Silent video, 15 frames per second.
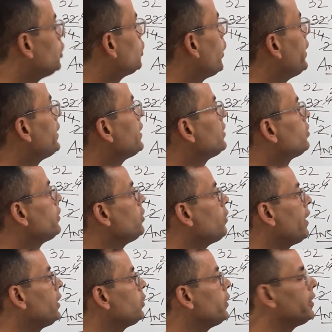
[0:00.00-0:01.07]
twenty-three,
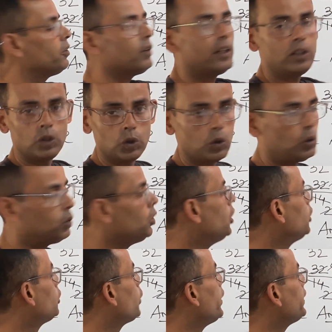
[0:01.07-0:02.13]
one twenty-one? No.
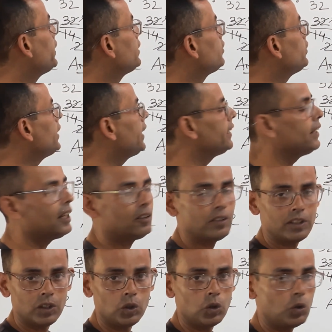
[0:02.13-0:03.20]
twenty-three and
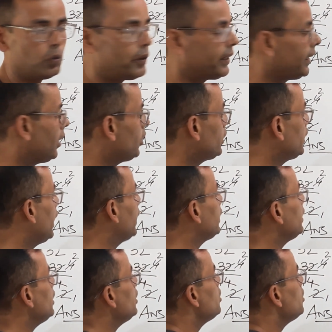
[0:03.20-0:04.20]
eleven? No. We cannot cut.